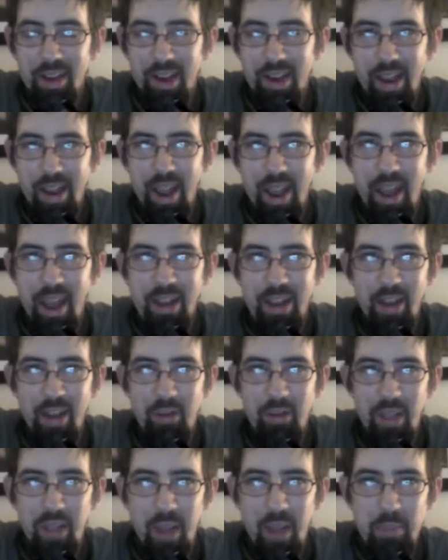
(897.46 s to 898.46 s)
And I
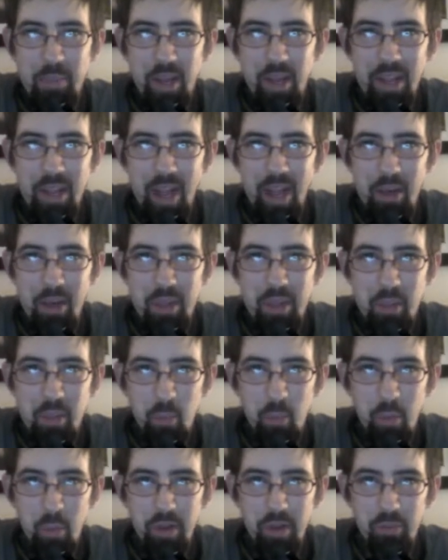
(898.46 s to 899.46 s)
don't comprehend how he
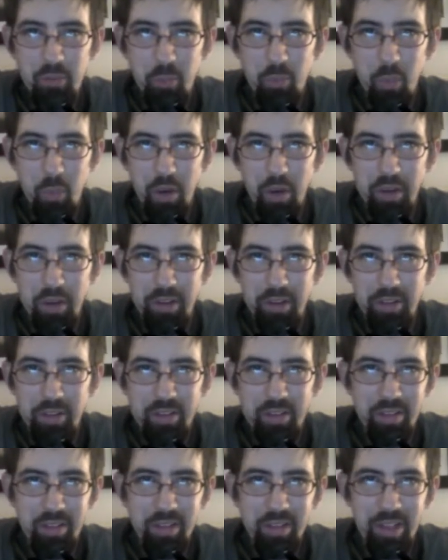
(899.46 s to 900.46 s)
would have won.
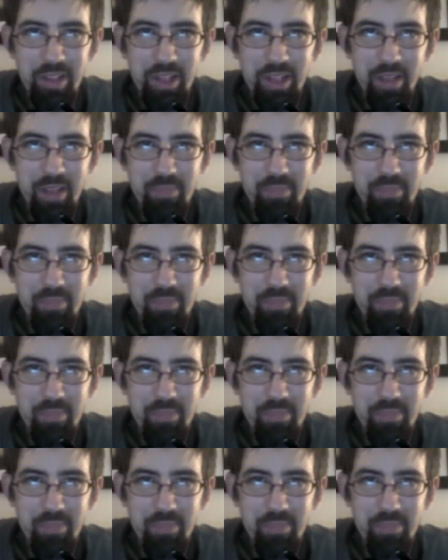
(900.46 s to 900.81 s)
Like,